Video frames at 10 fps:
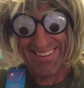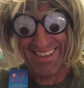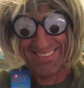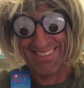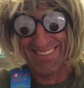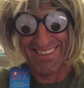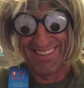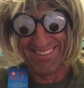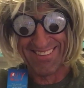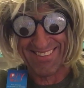Yes, it
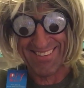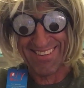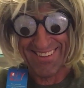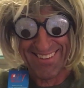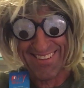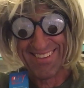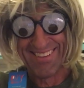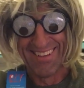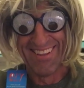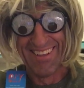is.
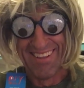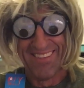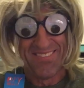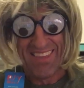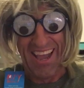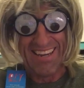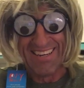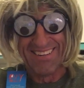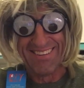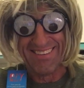I
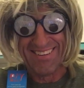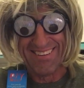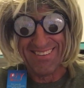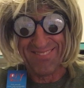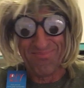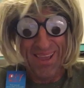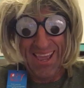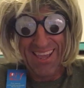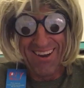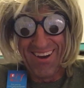didn't
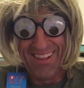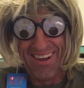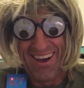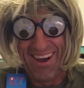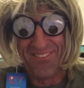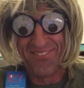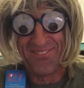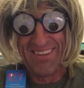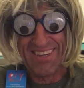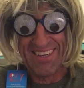pay it all off
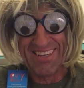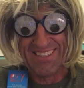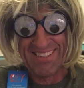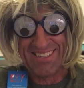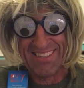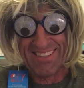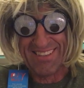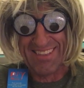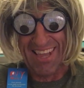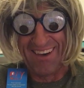because
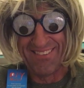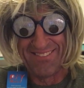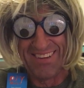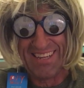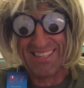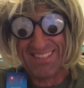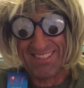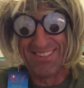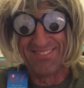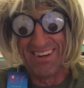that would make
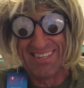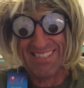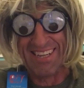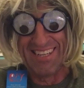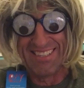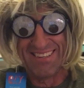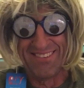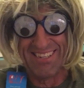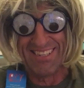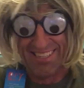too much sense. I'm
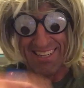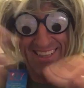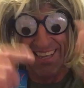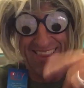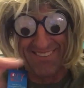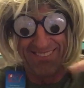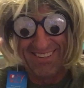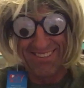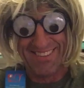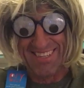just gonna let the
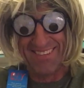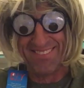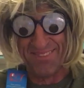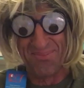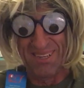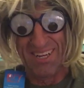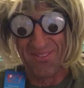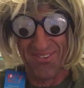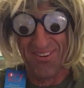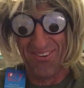wheels keep
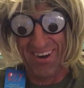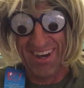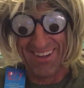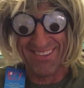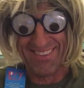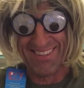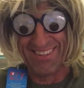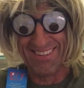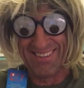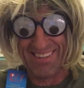spinning for a while,
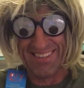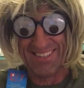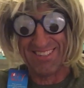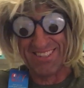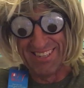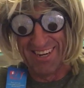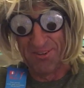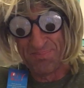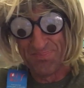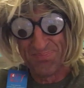dude. Cause you
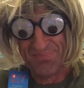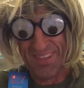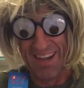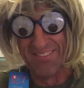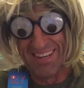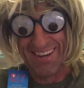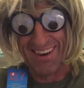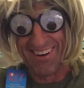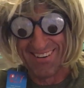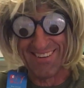know, I'm in
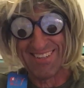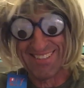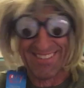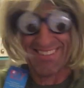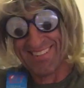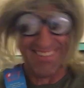Congress.